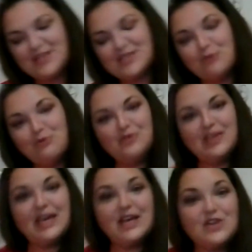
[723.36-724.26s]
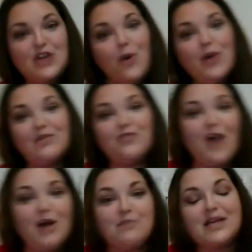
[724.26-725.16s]
So going
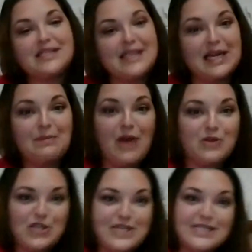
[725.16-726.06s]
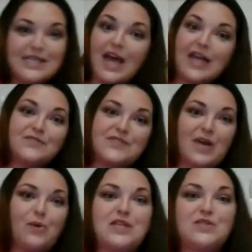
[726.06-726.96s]
from setting boundaries, that kind of
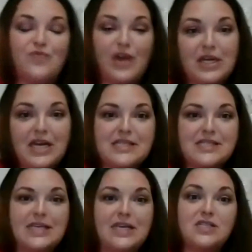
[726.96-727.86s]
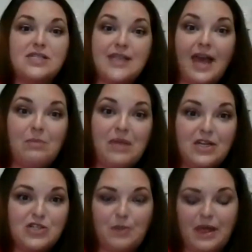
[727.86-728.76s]
segues very nicely into time
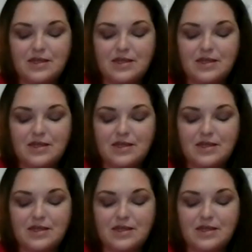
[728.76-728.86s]
management.